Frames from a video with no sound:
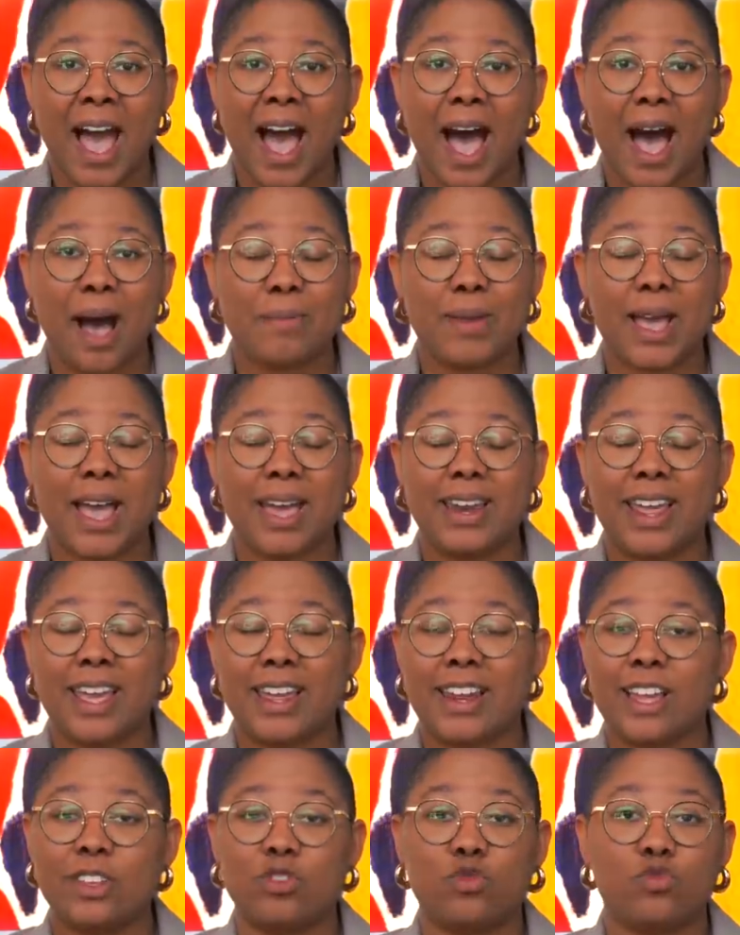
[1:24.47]
Um, and
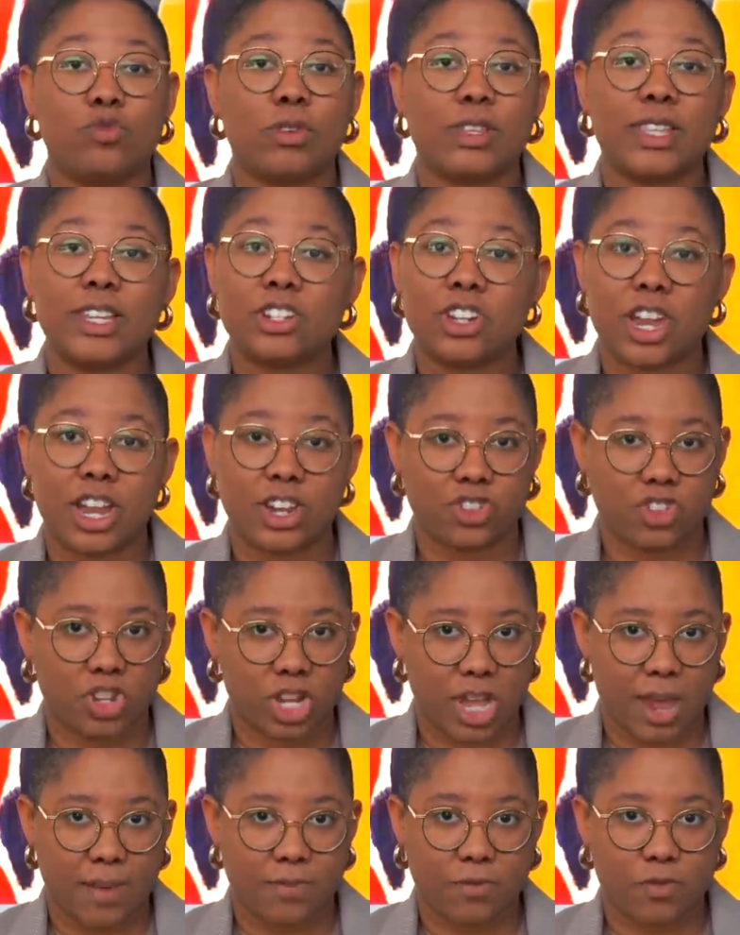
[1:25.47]
it has really changed the
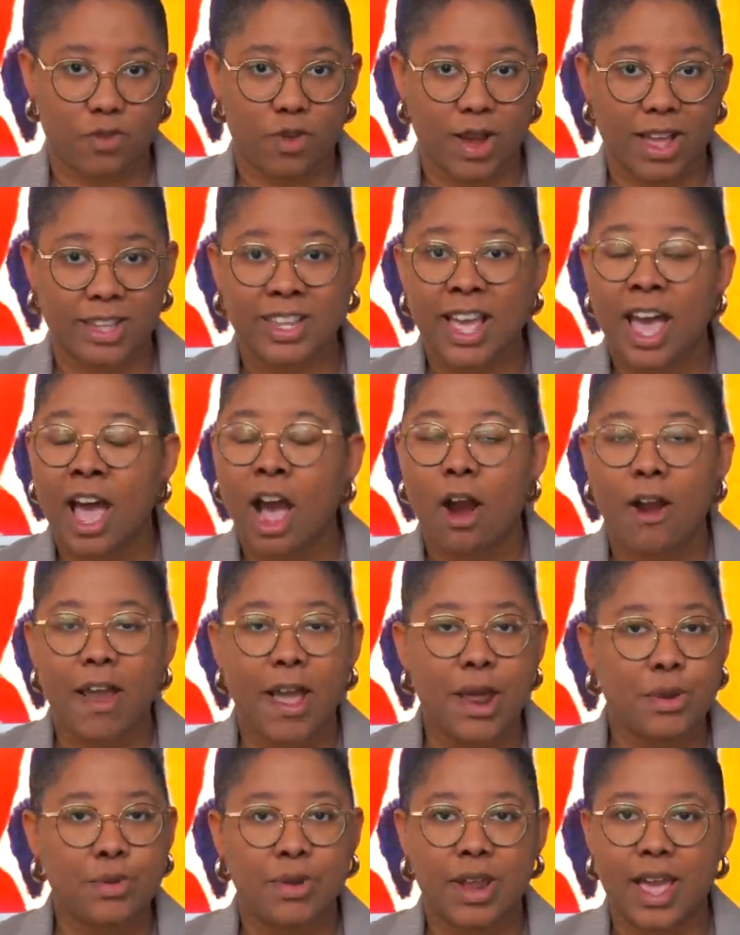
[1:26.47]
game for us. Our
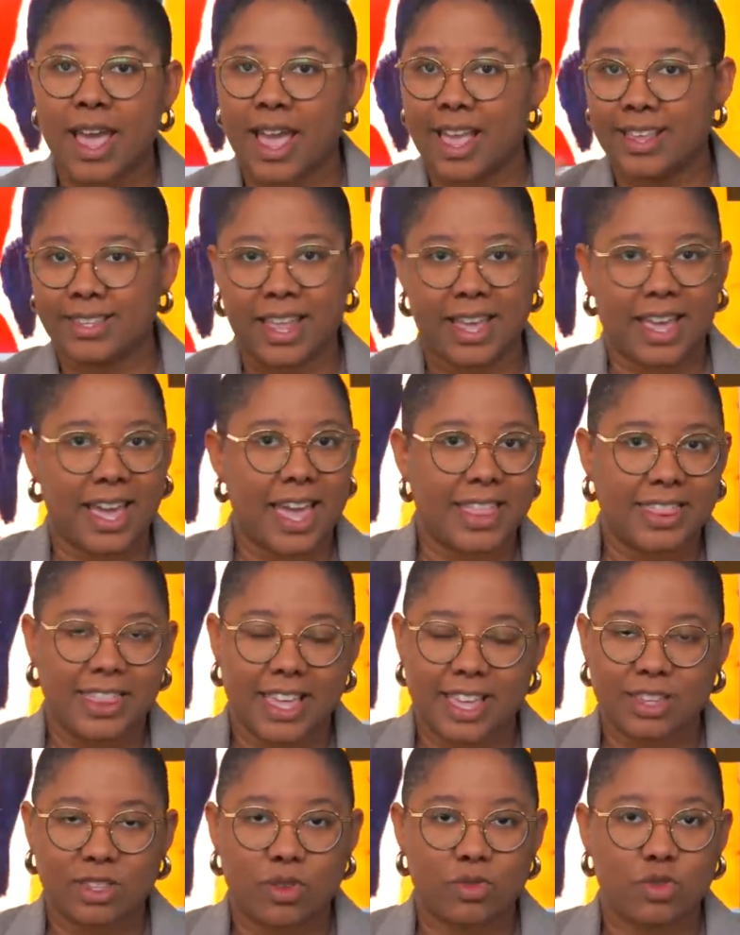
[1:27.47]
internet is like
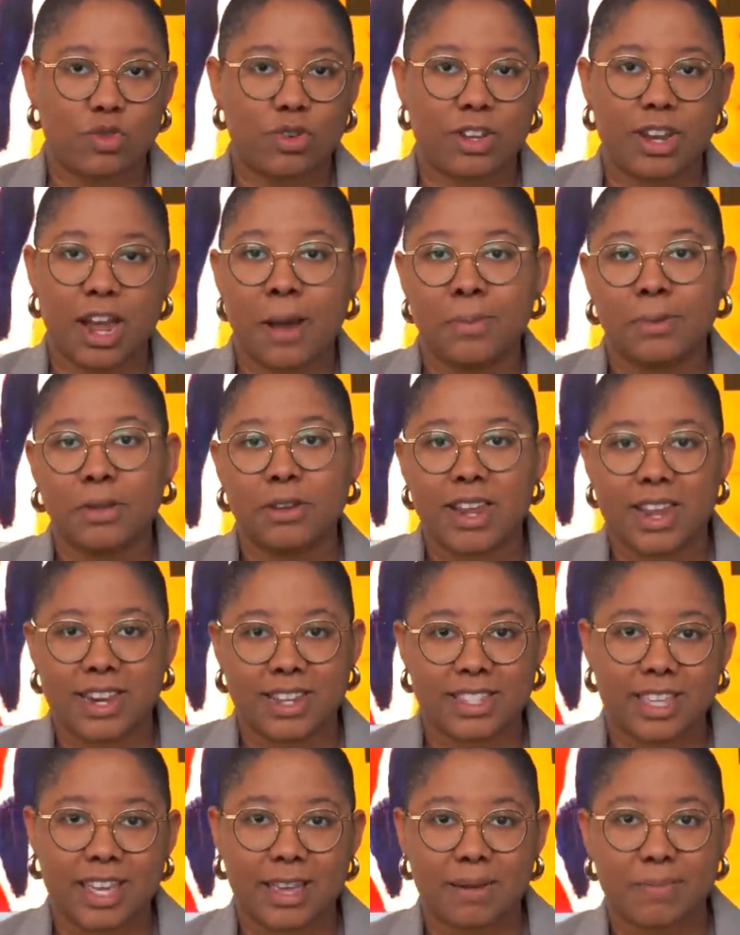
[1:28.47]
this, so you can upload
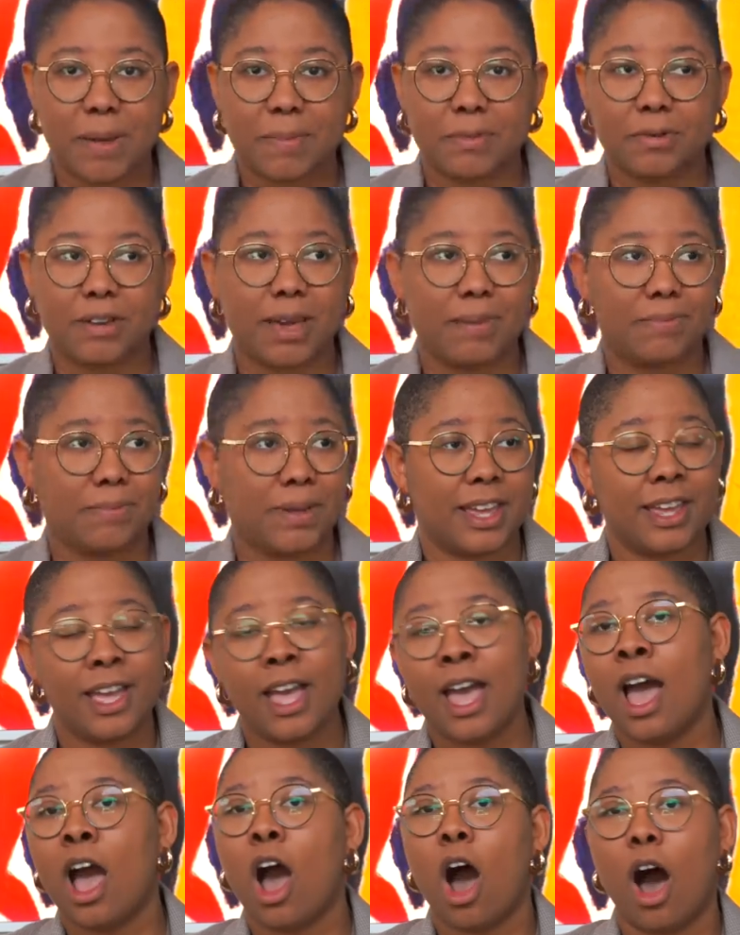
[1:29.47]
anything. People can be
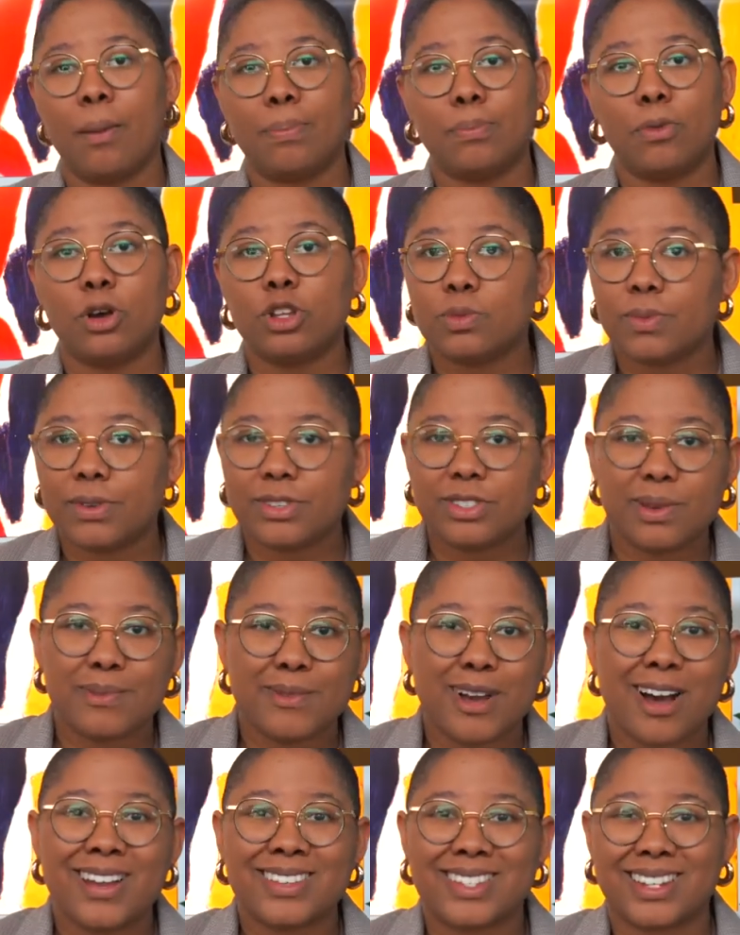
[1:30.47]
on multiple
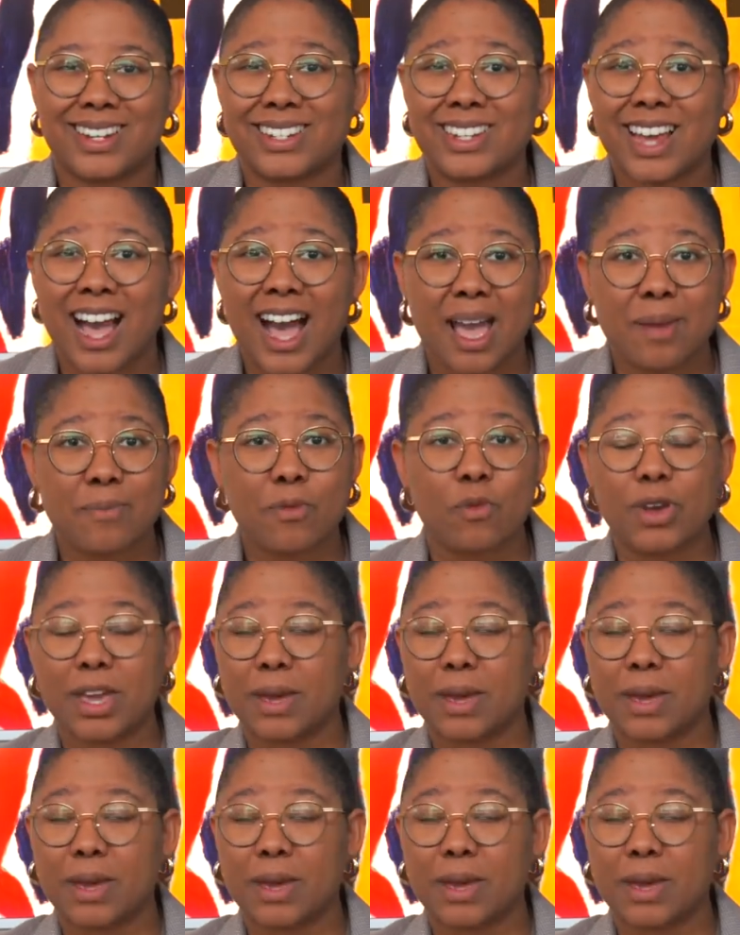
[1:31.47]
Zoom calls at a time.